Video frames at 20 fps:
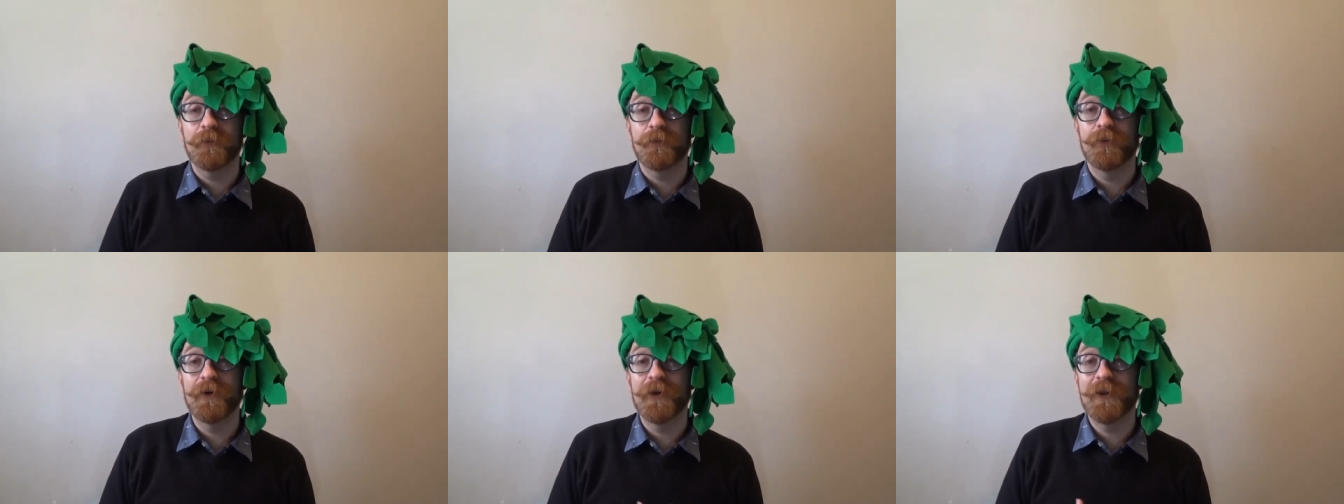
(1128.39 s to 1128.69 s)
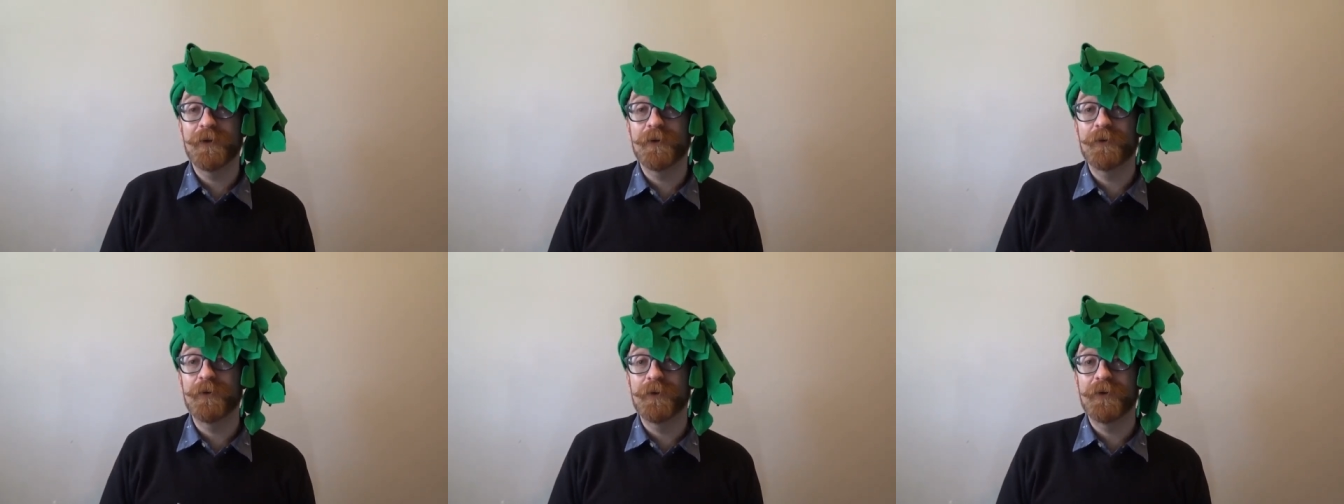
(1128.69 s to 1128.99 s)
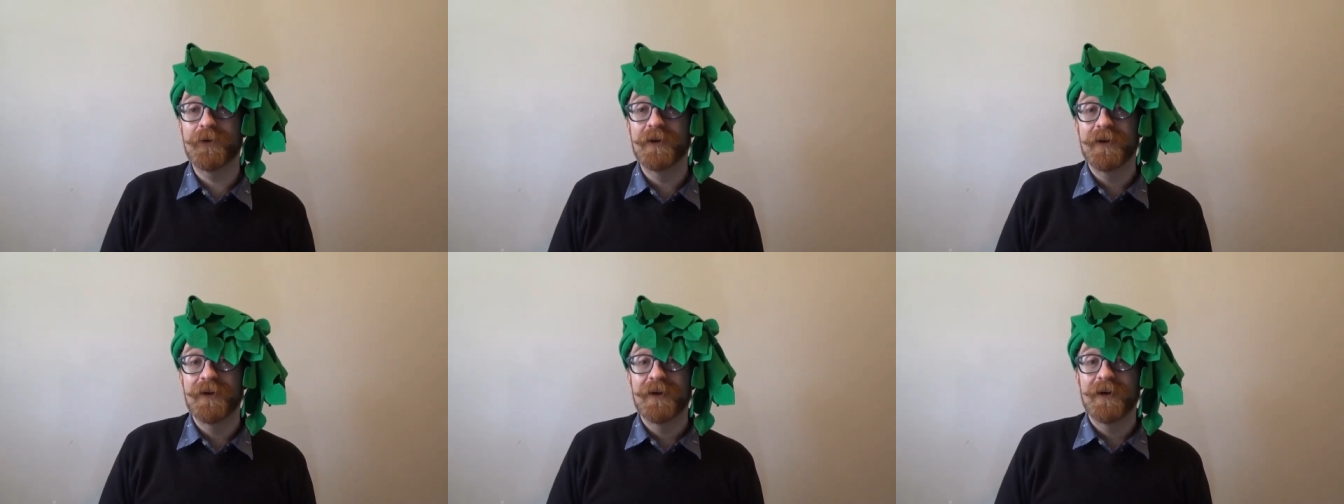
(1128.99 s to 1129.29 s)
really
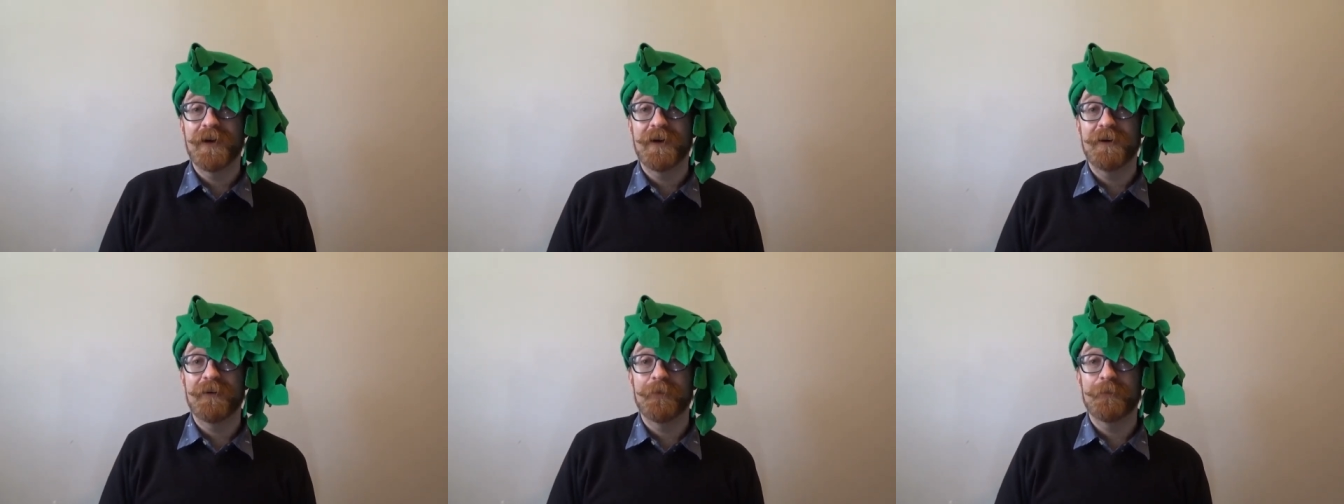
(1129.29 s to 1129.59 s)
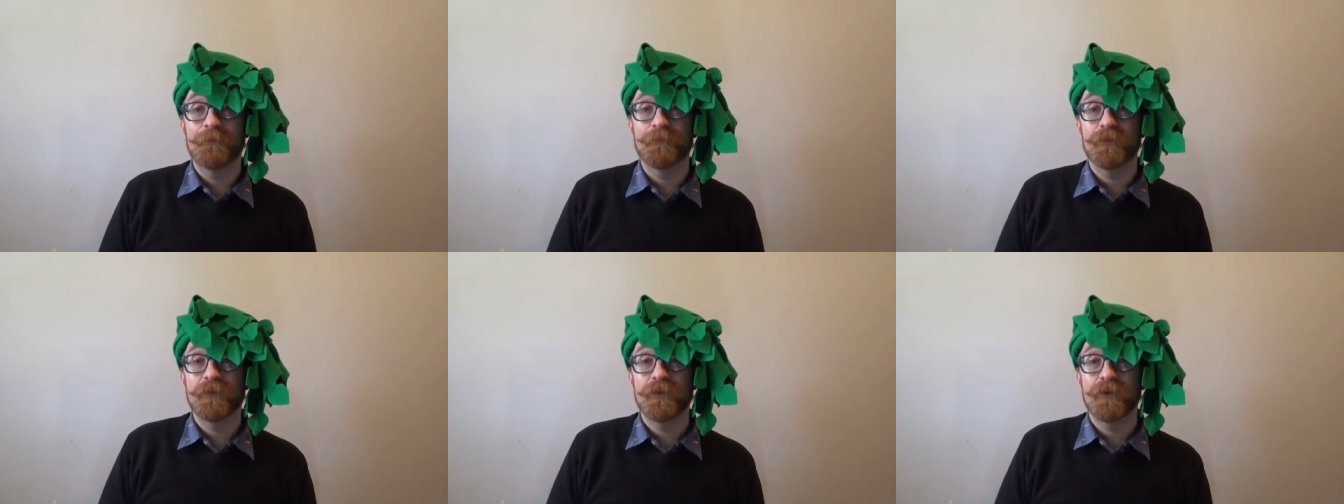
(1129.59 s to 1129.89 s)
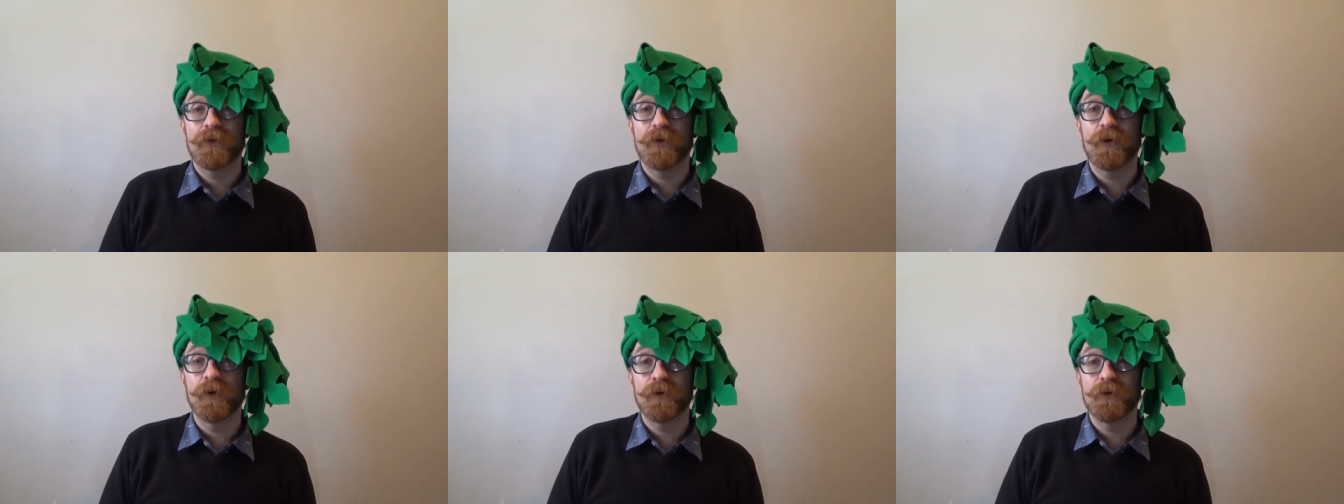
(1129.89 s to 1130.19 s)
good um,
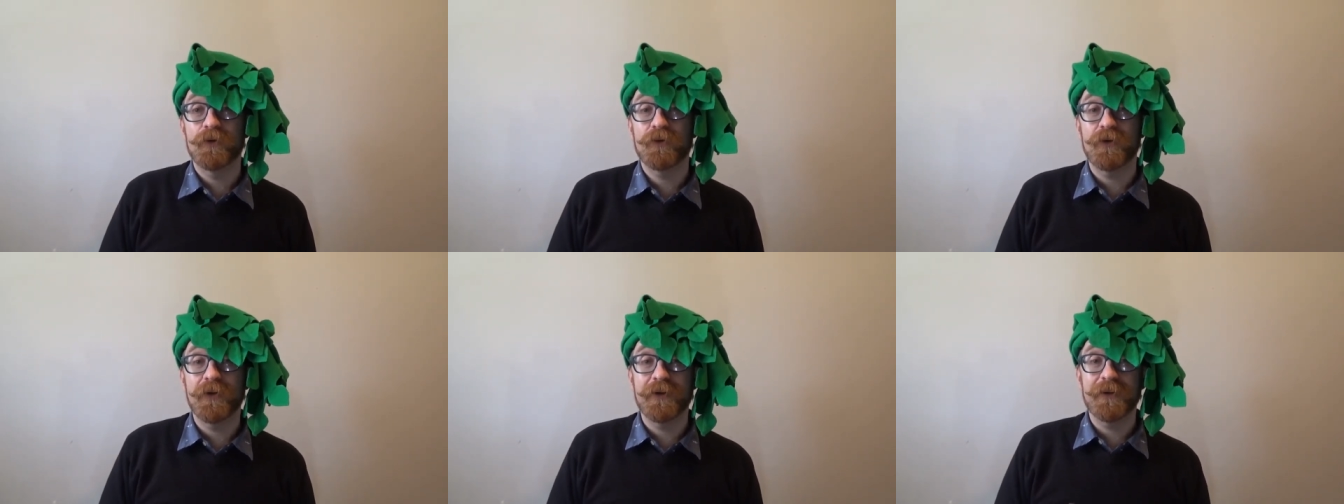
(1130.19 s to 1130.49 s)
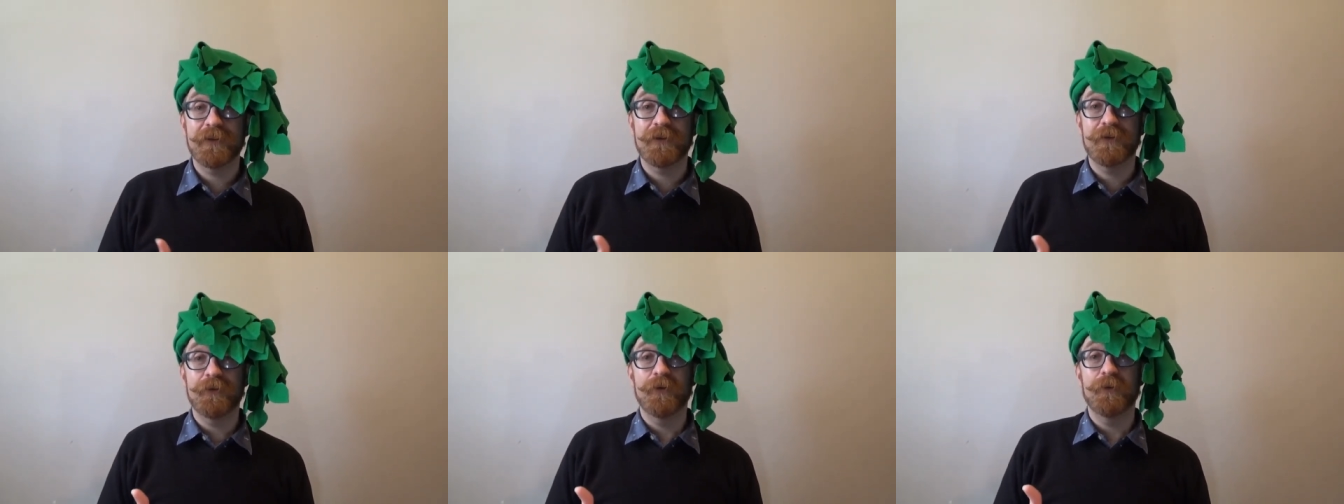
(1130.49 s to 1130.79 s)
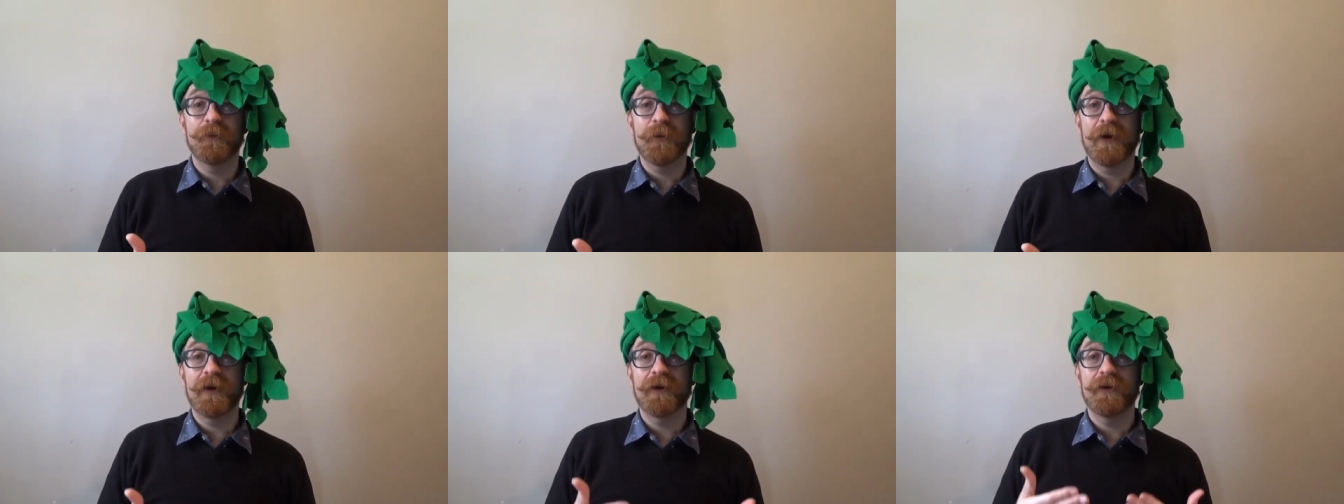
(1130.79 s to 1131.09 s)
core strength to
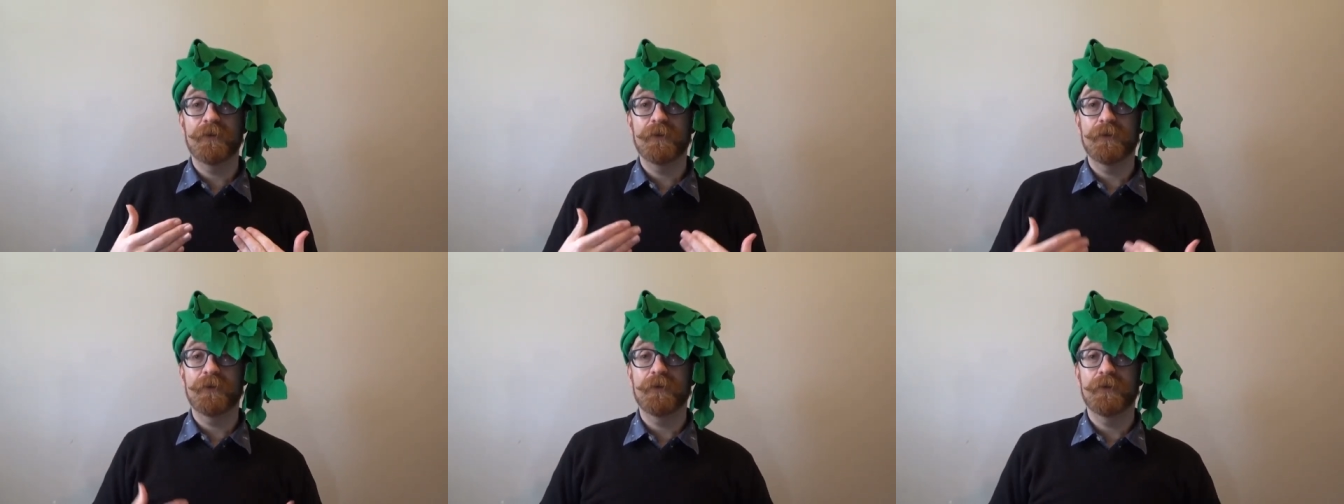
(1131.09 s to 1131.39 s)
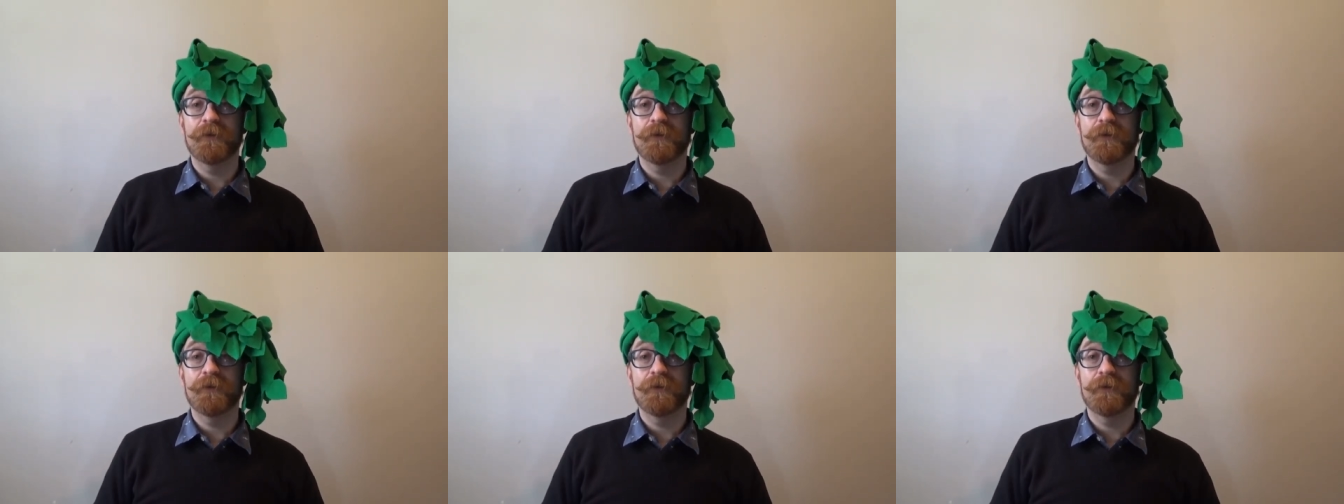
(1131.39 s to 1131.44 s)
remain,